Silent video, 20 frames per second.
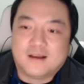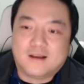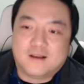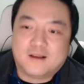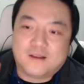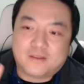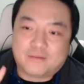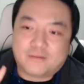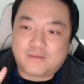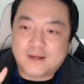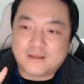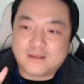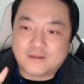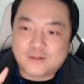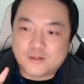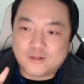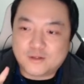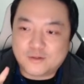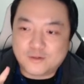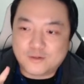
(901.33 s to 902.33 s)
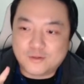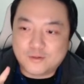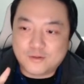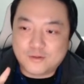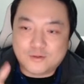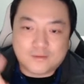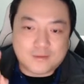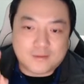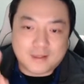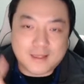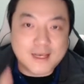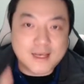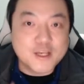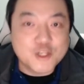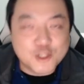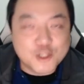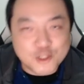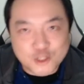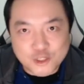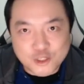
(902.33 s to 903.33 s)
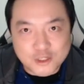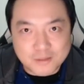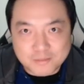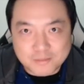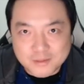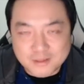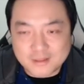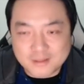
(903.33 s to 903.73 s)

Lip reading: threat to your relationships,